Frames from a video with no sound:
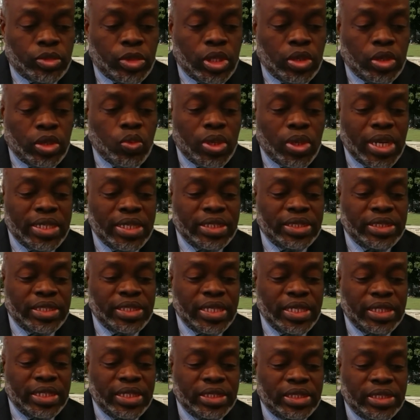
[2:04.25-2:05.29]
And what are the
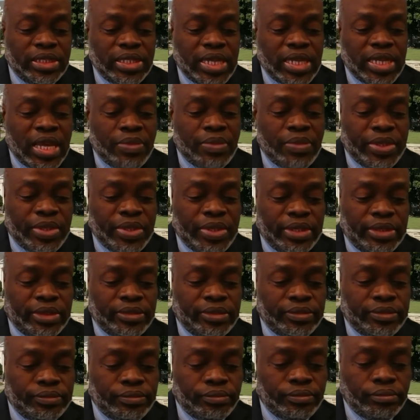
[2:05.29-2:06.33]
things happening?